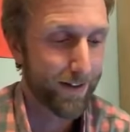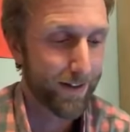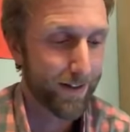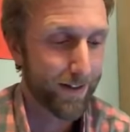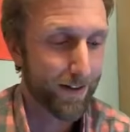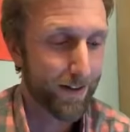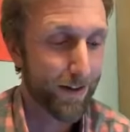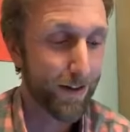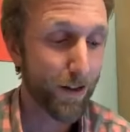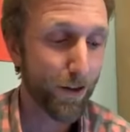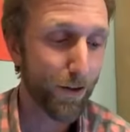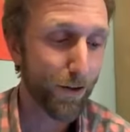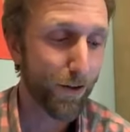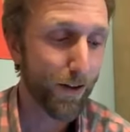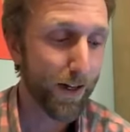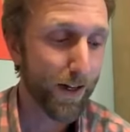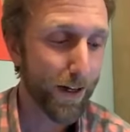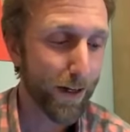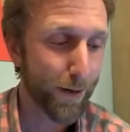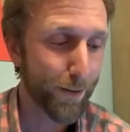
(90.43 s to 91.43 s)
So
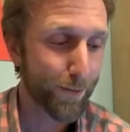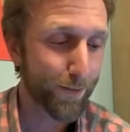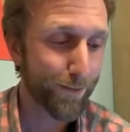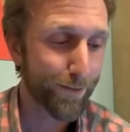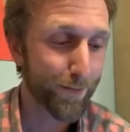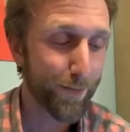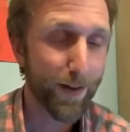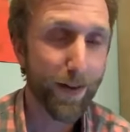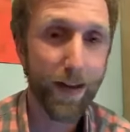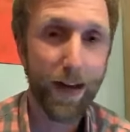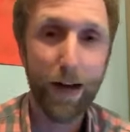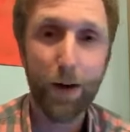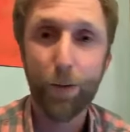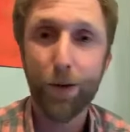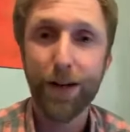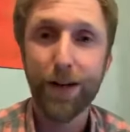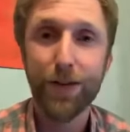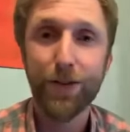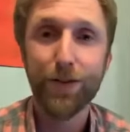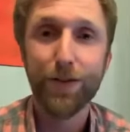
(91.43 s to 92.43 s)
I
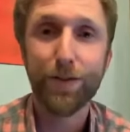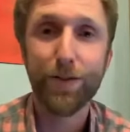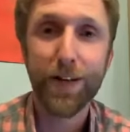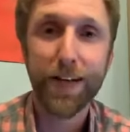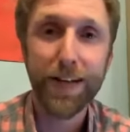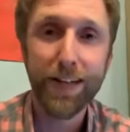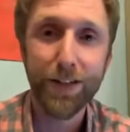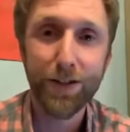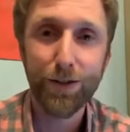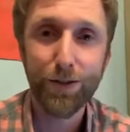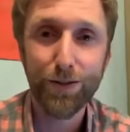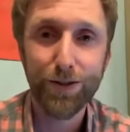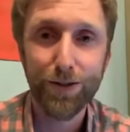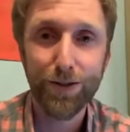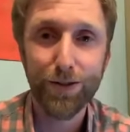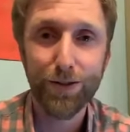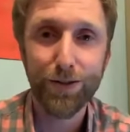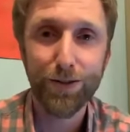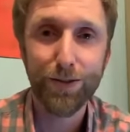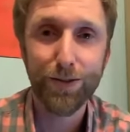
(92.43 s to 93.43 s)
wanted to invite you
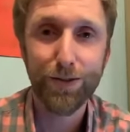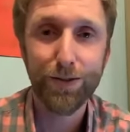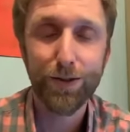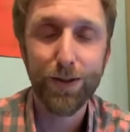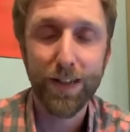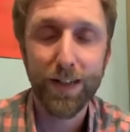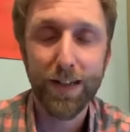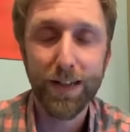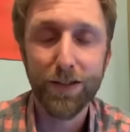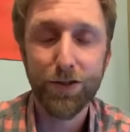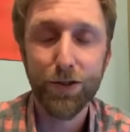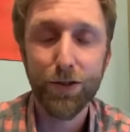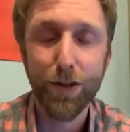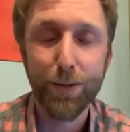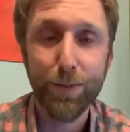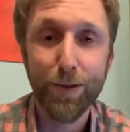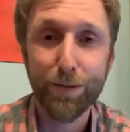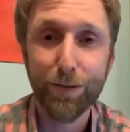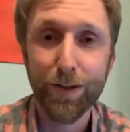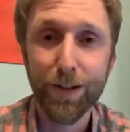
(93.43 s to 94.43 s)
to join
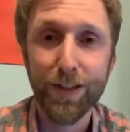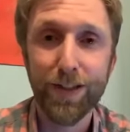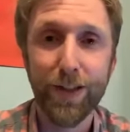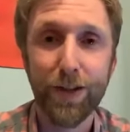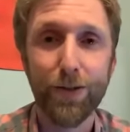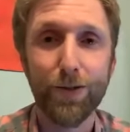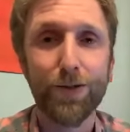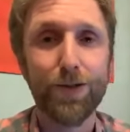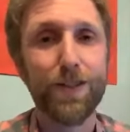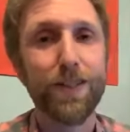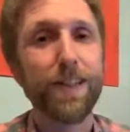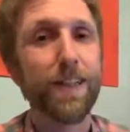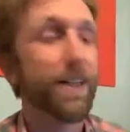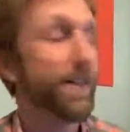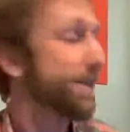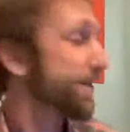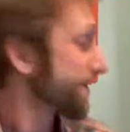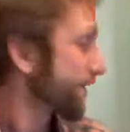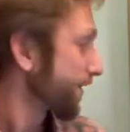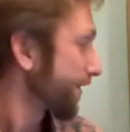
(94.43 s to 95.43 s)
me for a toast to get
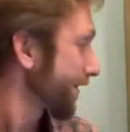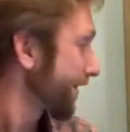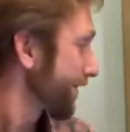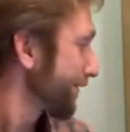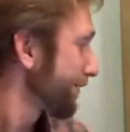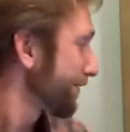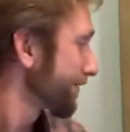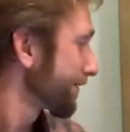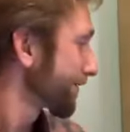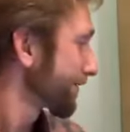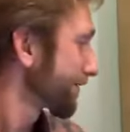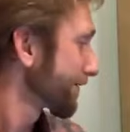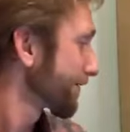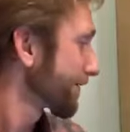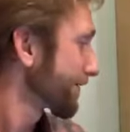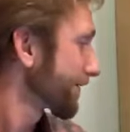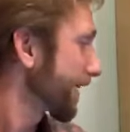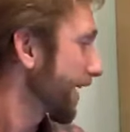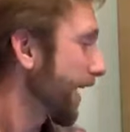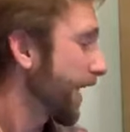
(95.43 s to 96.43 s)
started.
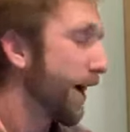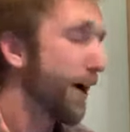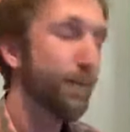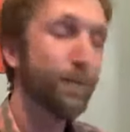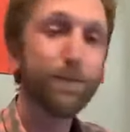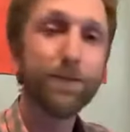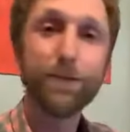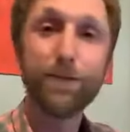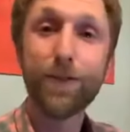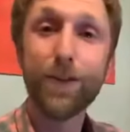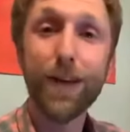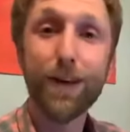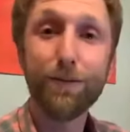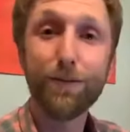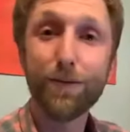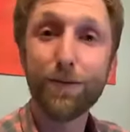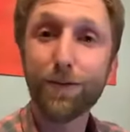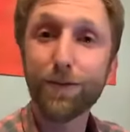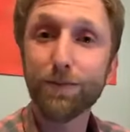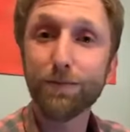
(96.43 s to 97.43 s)
If you have
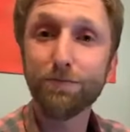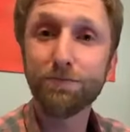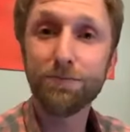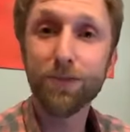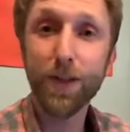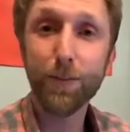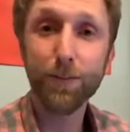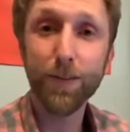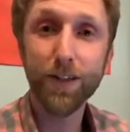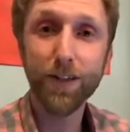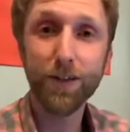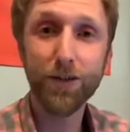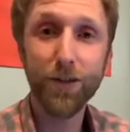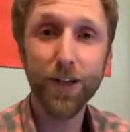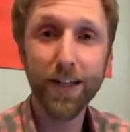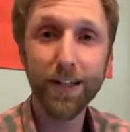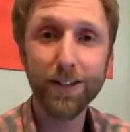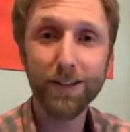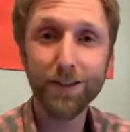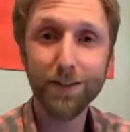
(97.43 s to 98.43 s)
something to
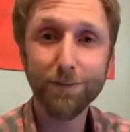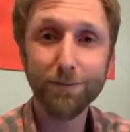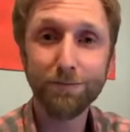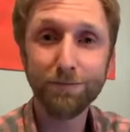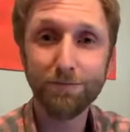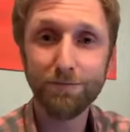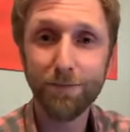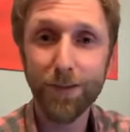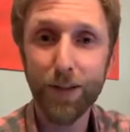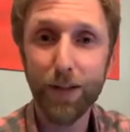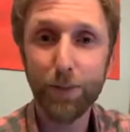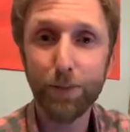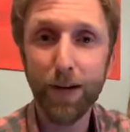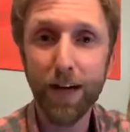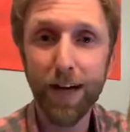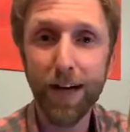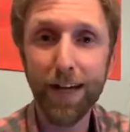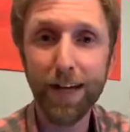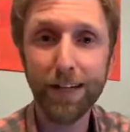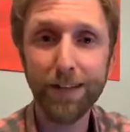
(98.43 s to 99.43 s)
drink
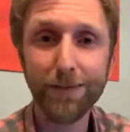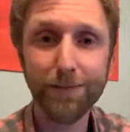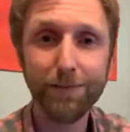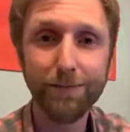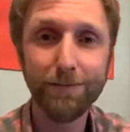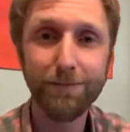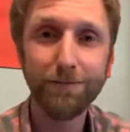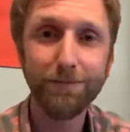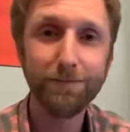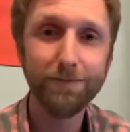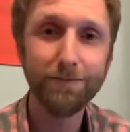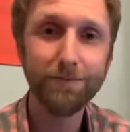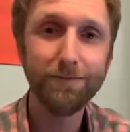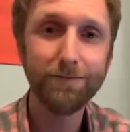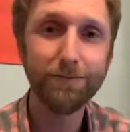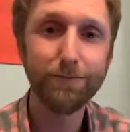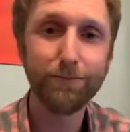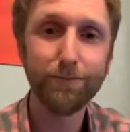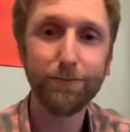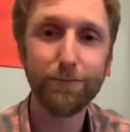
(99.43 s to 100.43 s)
nearby,
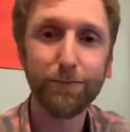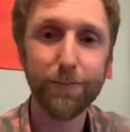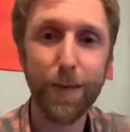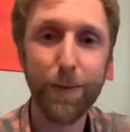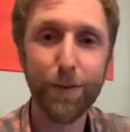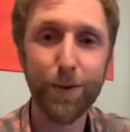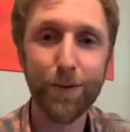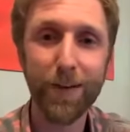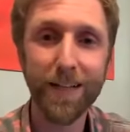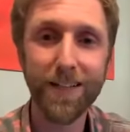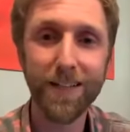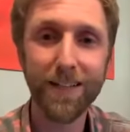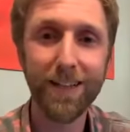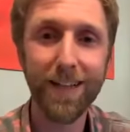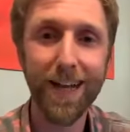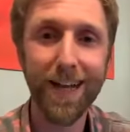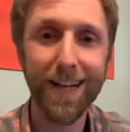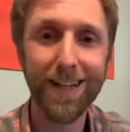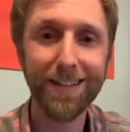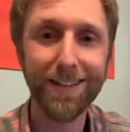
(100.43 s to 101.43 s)
maybe raise a
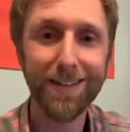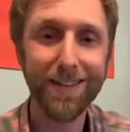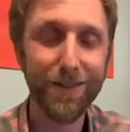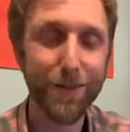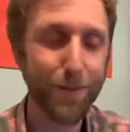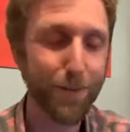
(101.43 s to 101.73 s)
glass.